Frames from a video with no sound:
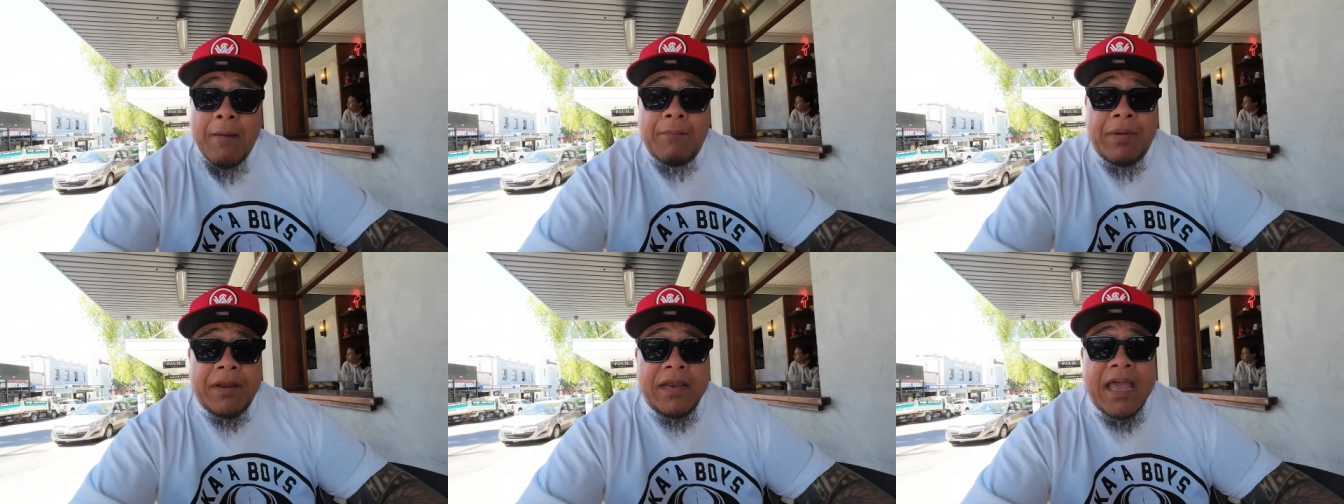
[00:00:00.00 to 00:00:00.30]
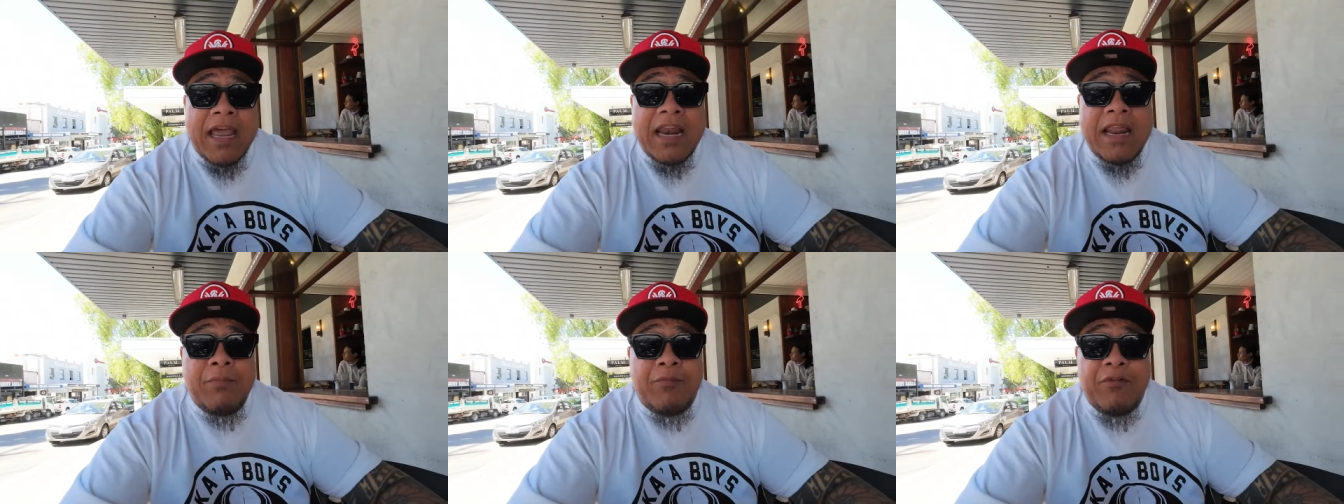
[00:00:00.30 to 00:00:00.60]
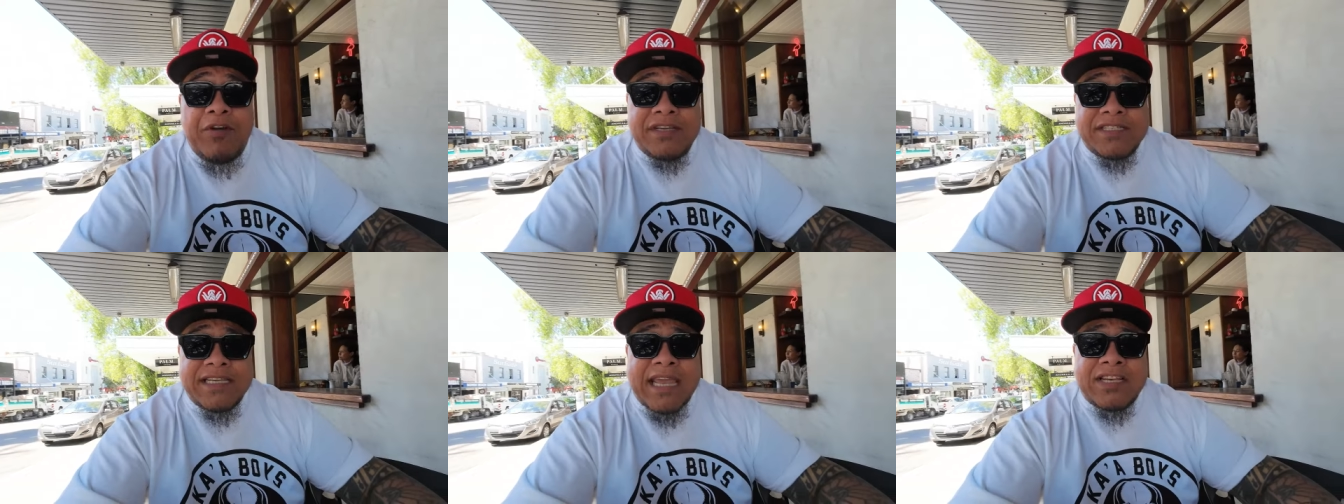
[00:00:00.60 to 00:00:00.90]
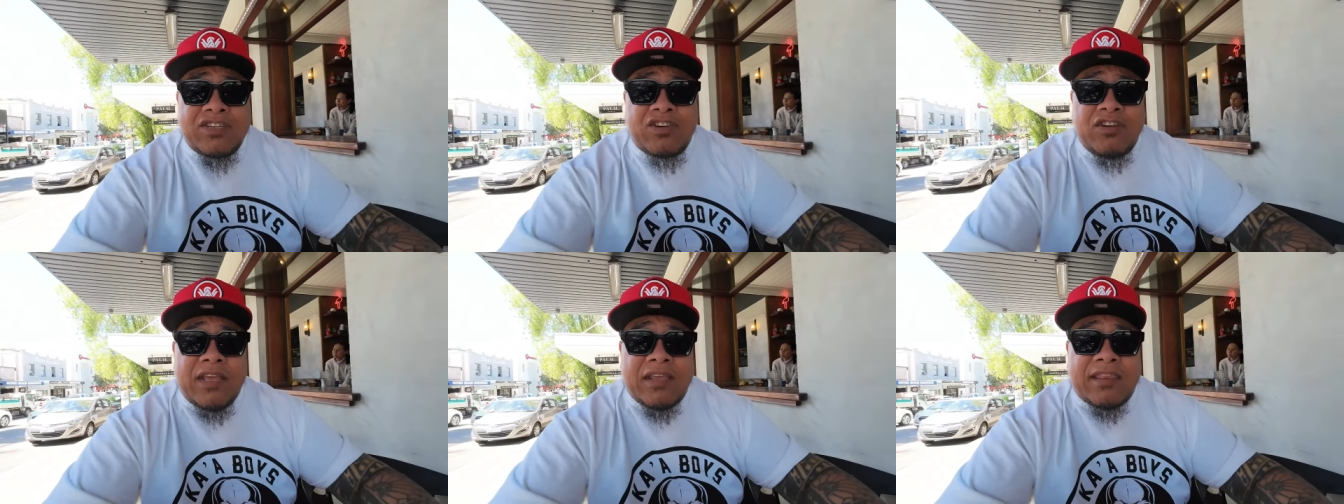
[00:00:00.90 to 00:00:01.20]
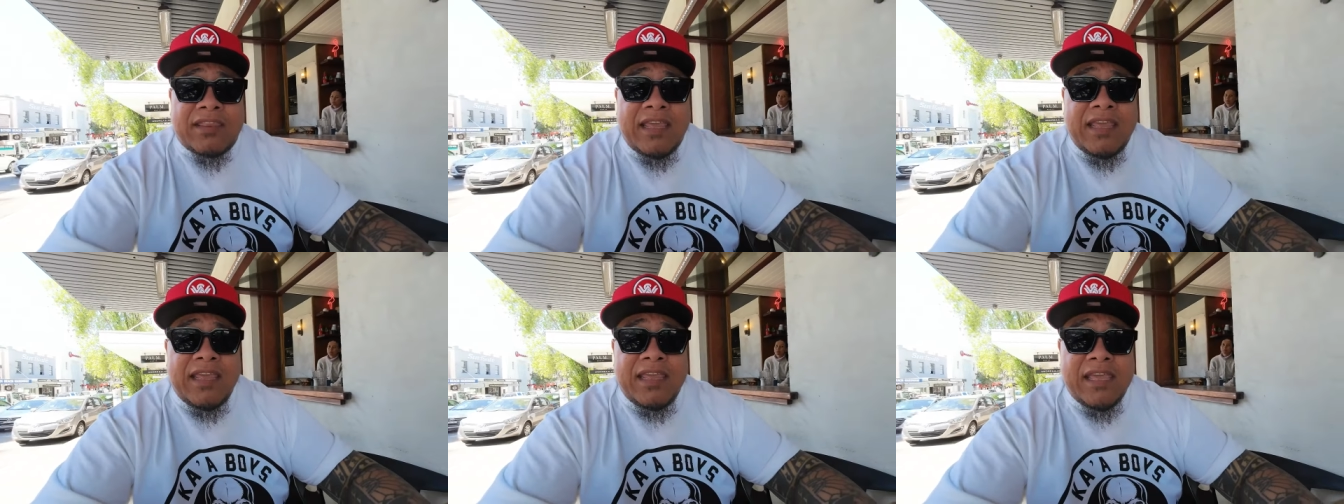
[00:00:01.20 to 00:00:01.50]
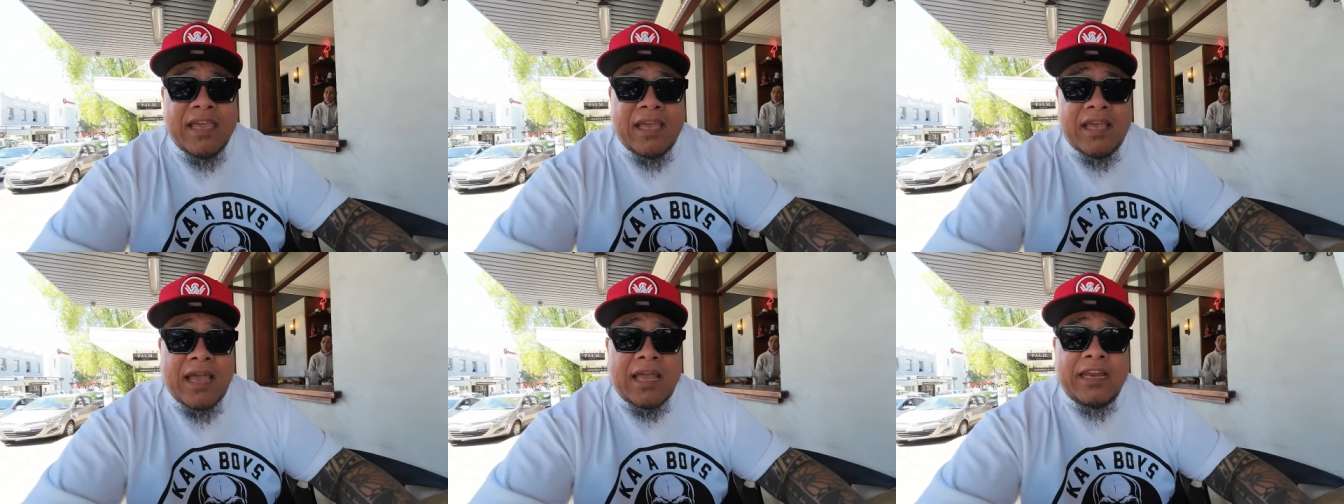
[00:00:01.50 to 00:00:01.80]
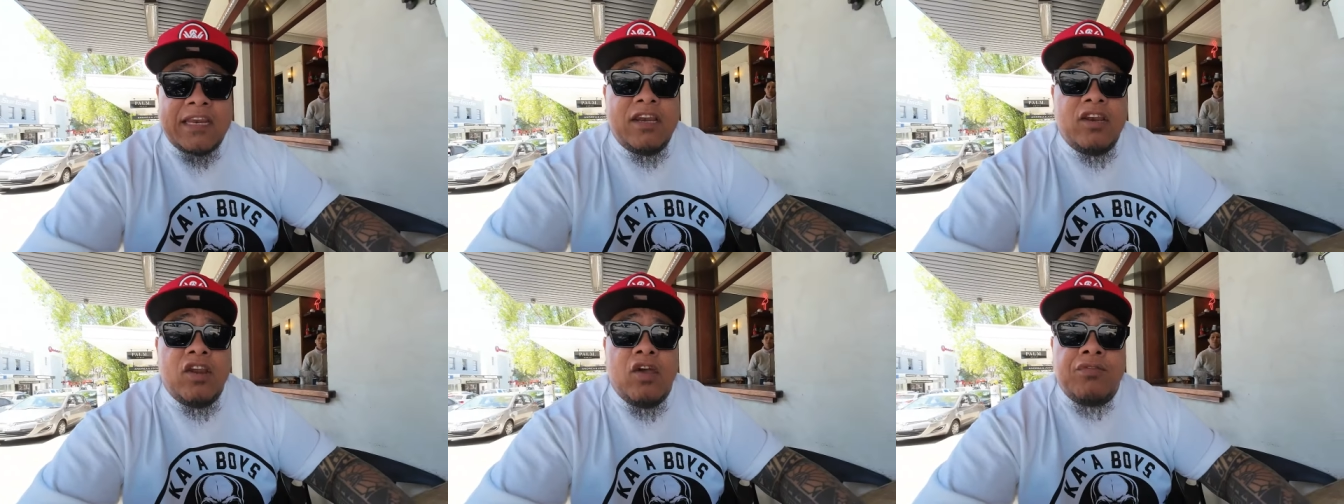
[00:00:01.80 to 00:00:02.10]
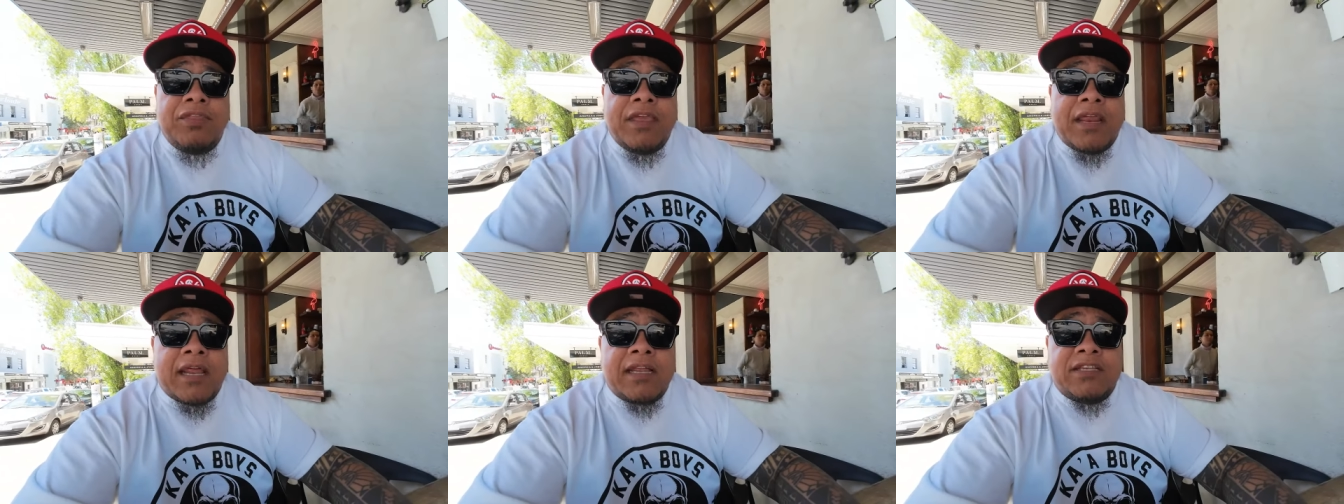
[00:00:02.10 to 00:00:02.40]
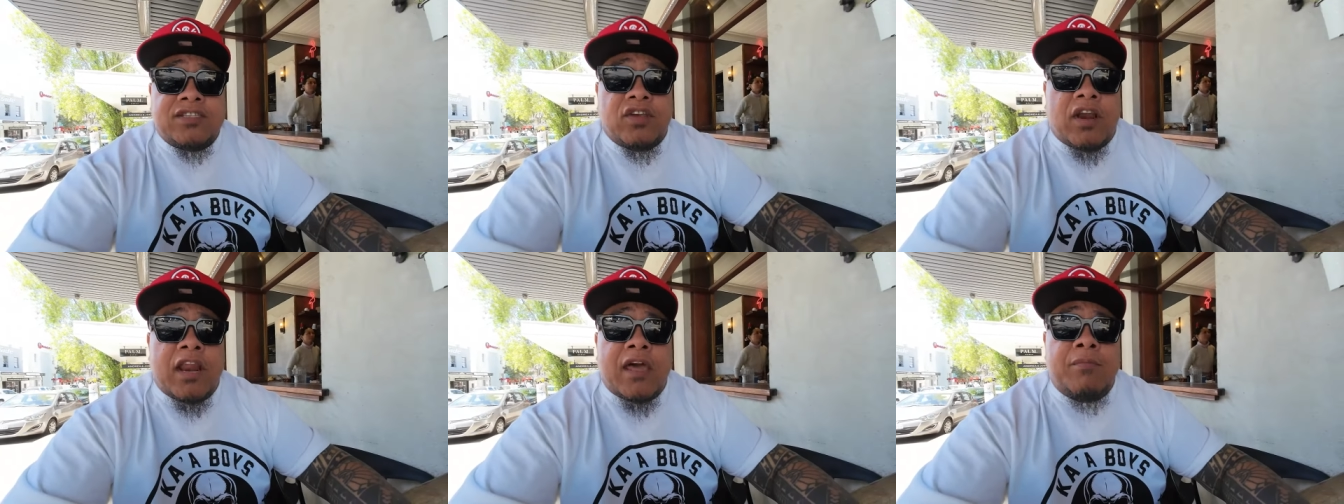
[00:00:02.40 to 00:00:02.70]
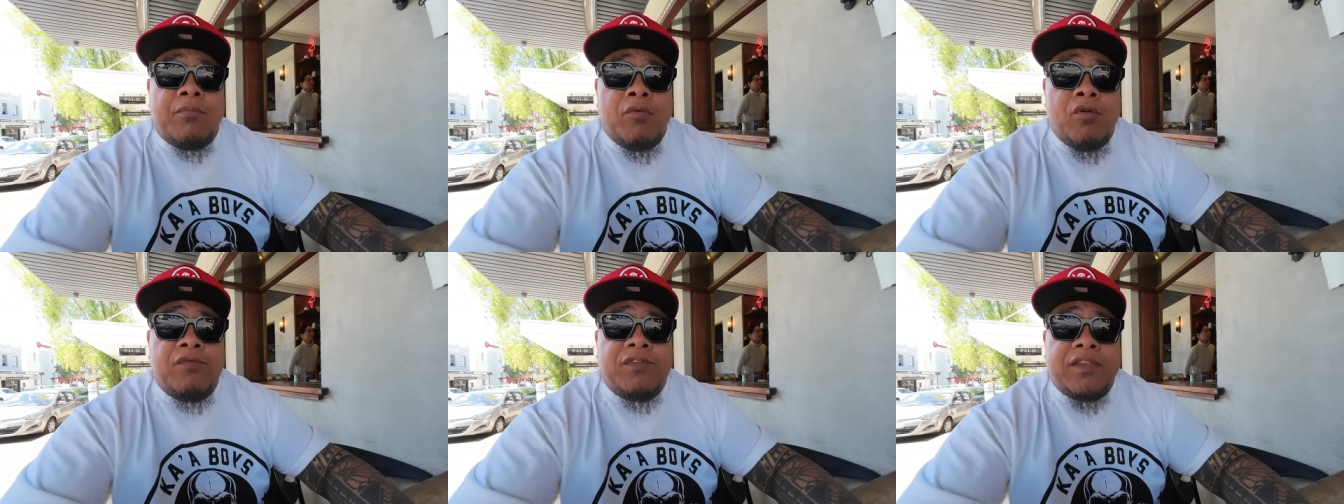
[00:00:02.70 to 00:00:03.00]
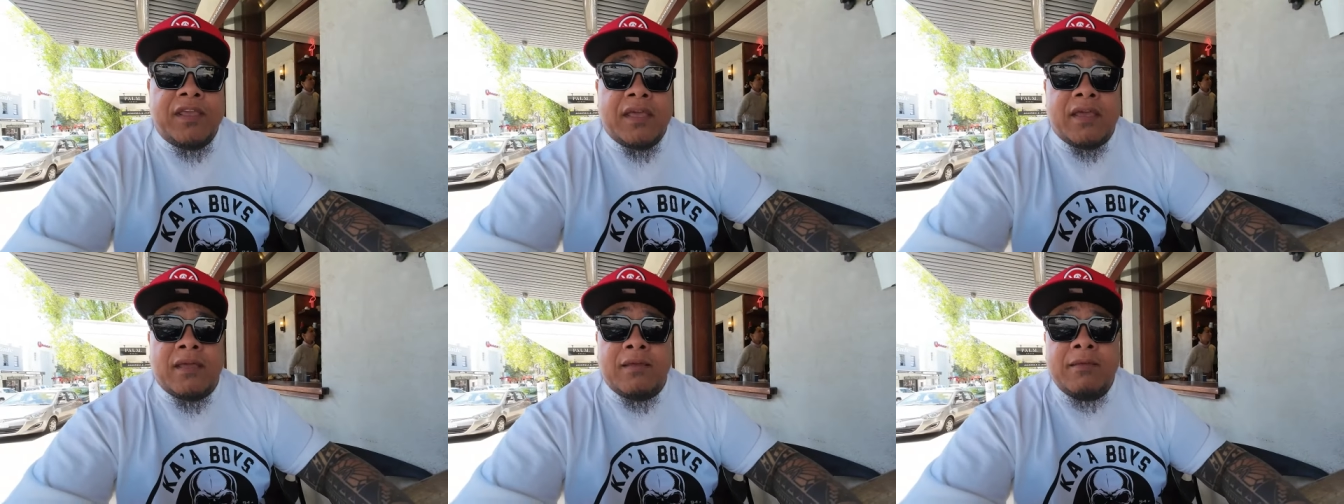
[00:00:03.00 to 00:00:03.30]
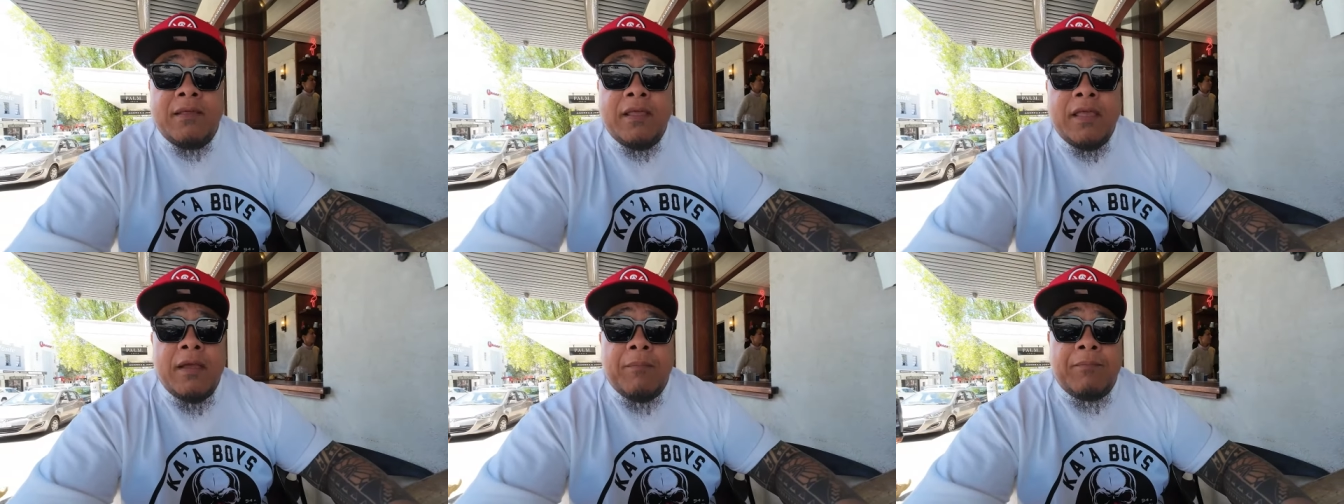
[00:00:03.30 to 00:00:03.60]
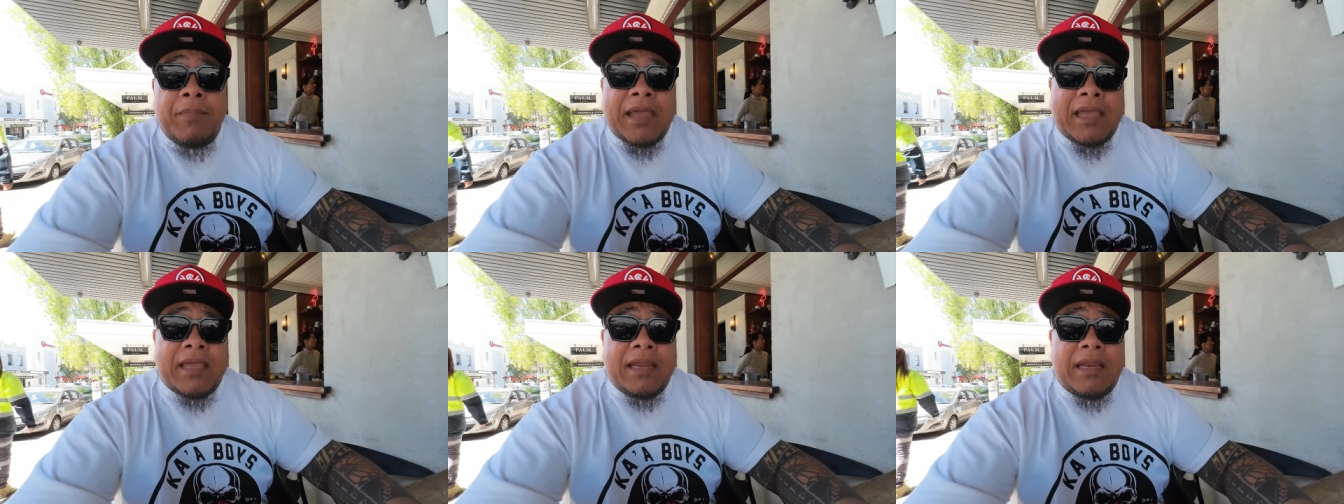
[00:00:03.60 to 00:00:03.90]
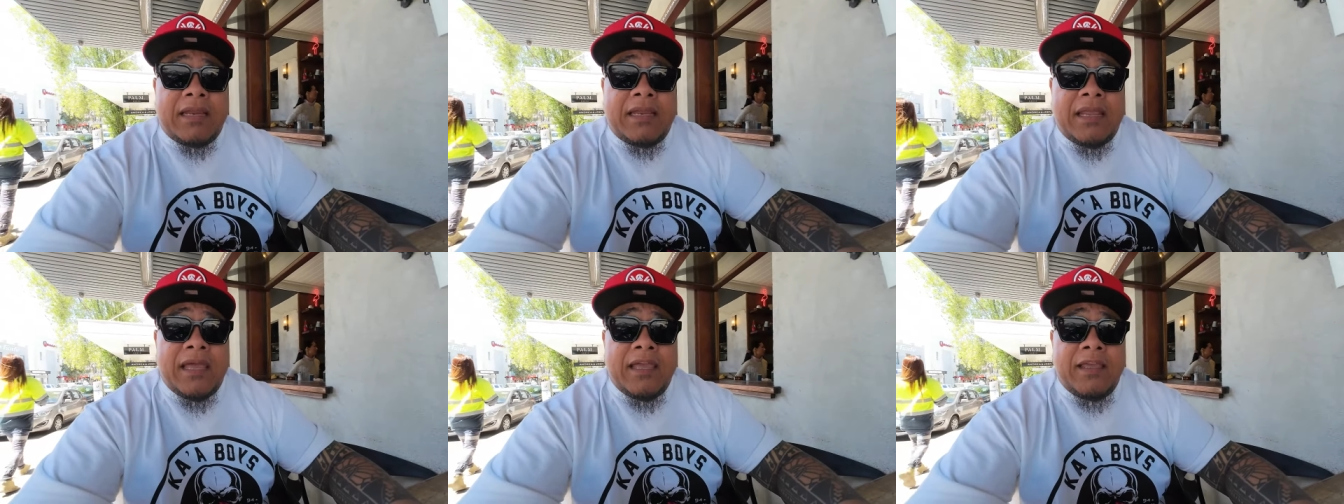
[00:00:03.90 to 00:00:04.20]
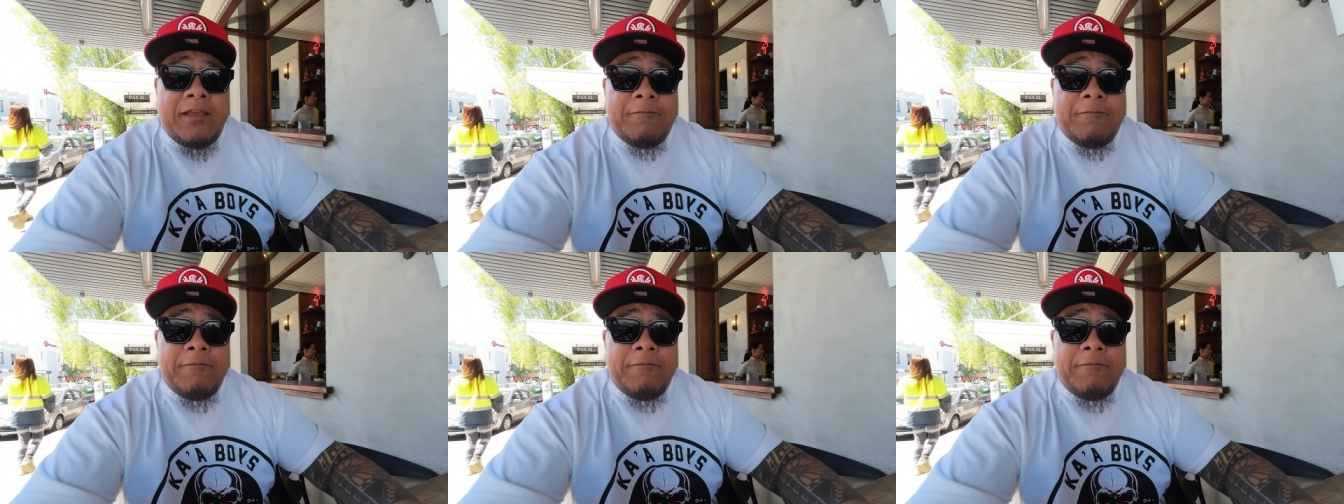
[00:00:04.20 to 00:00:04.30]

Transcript: Banana bread is actually a thing here. I didn't know that until I moved here back in the day.